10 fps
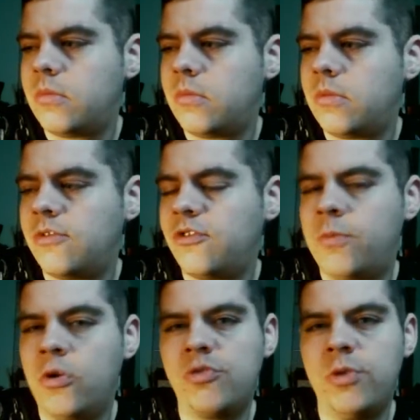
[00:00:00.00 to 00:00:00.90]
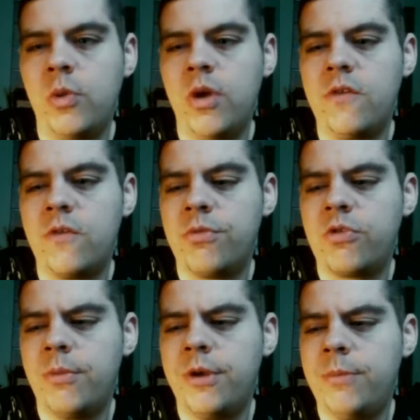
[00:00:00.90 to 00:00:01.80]
just pushed me away from
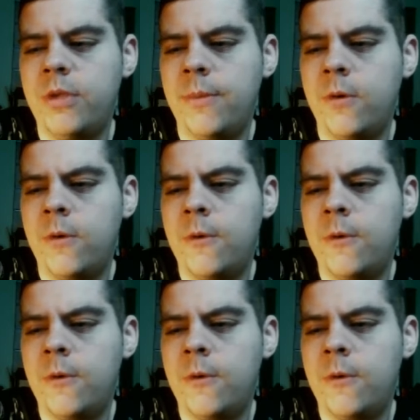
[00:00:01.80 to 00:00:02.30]
so many people.